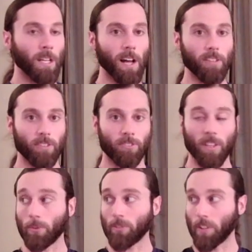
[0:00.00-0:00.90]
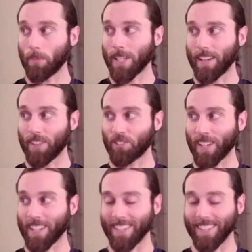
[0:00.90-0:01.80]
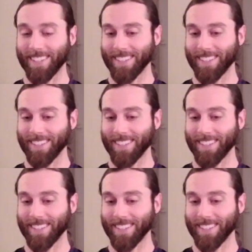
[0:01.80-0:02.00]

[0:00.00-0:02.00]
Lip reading: As I said, it was going to be kind of tricky.